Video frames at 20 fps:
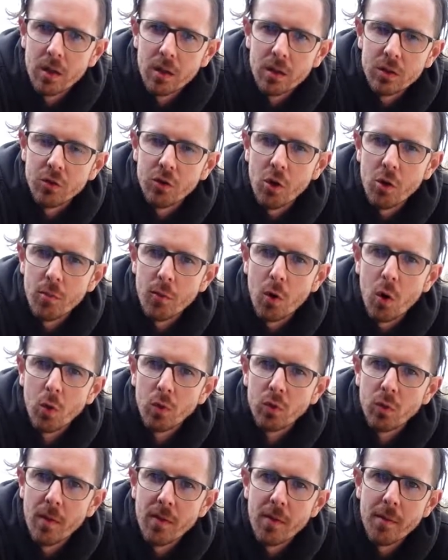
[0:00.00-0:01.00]
Zoom
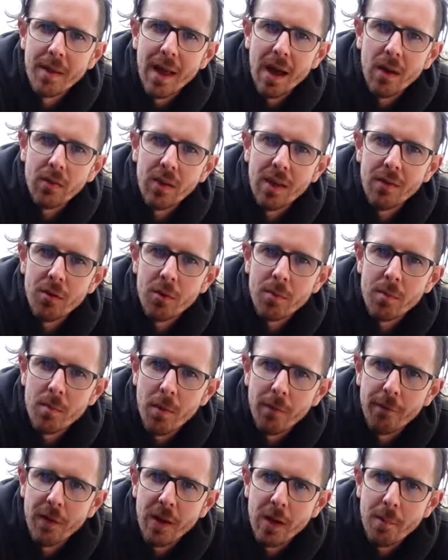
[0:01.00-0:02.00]
calls with them now, giving them
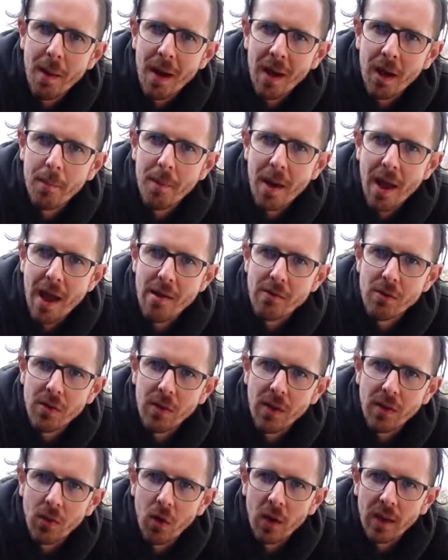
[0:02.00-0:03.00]
my feedback about
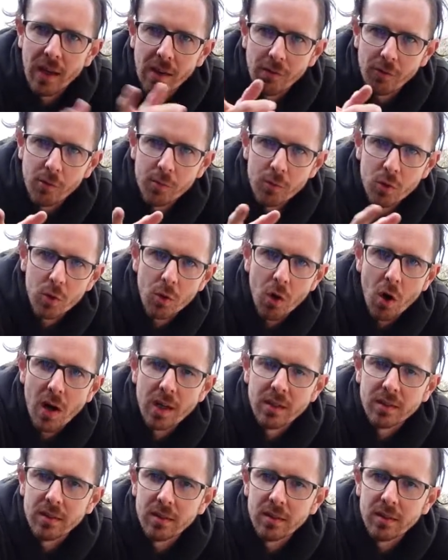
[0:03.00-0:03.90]
everything that I get from you guys.